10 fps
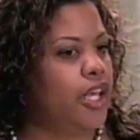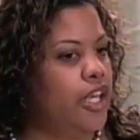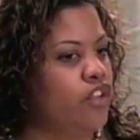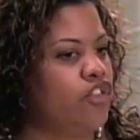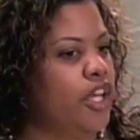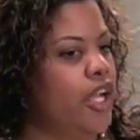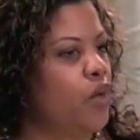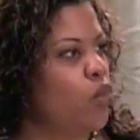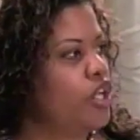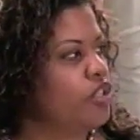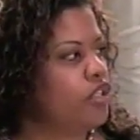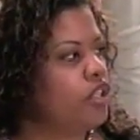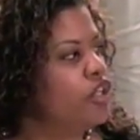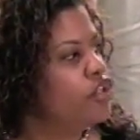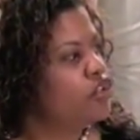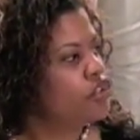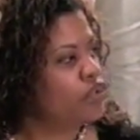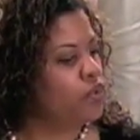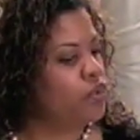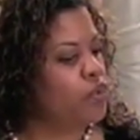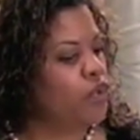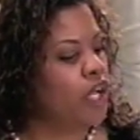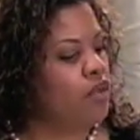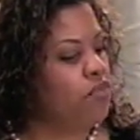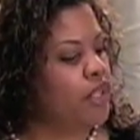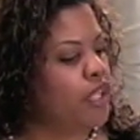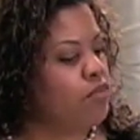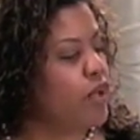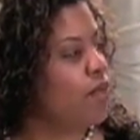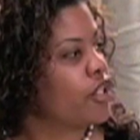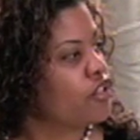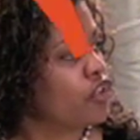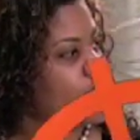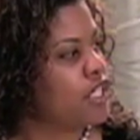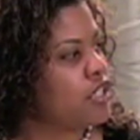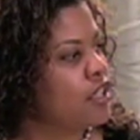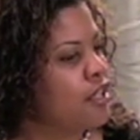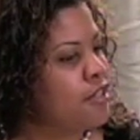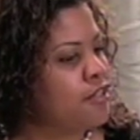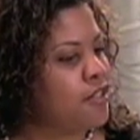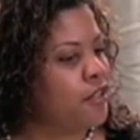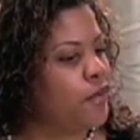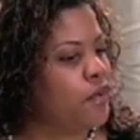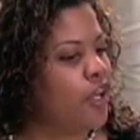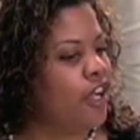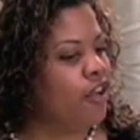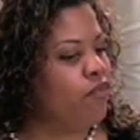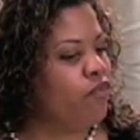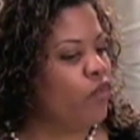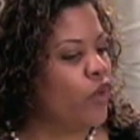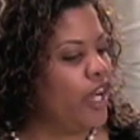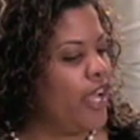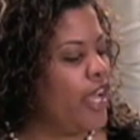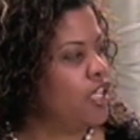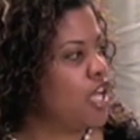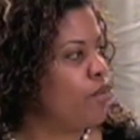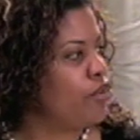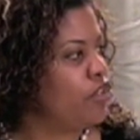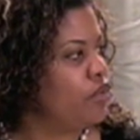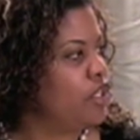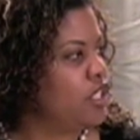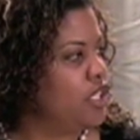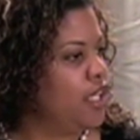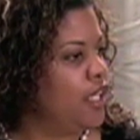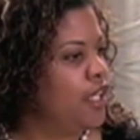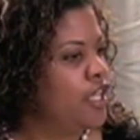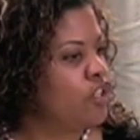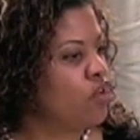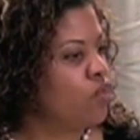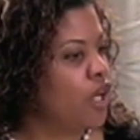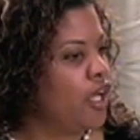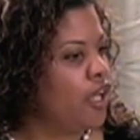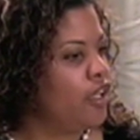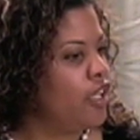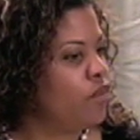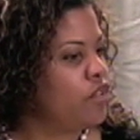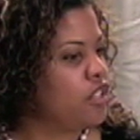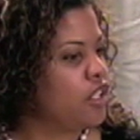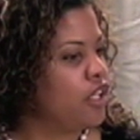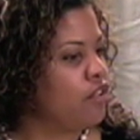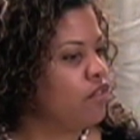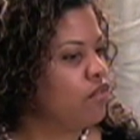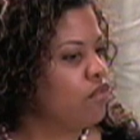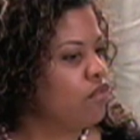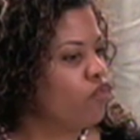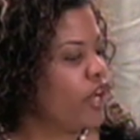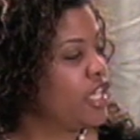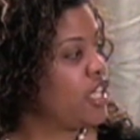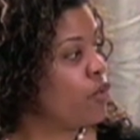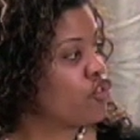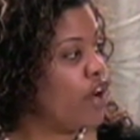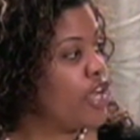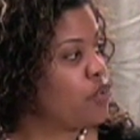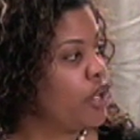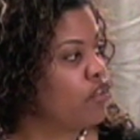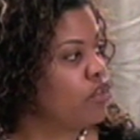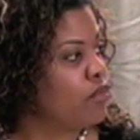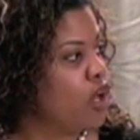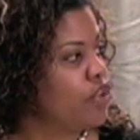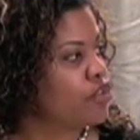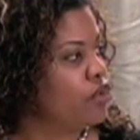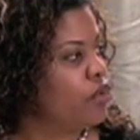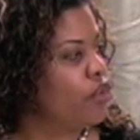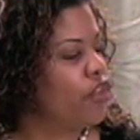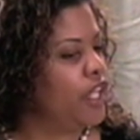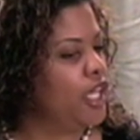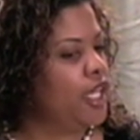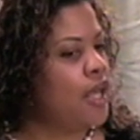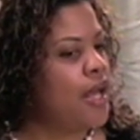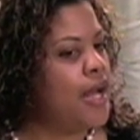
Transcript: age that I wanted to be in public service. So when I had the opportunity to run, it was right as I was graduating from law school. The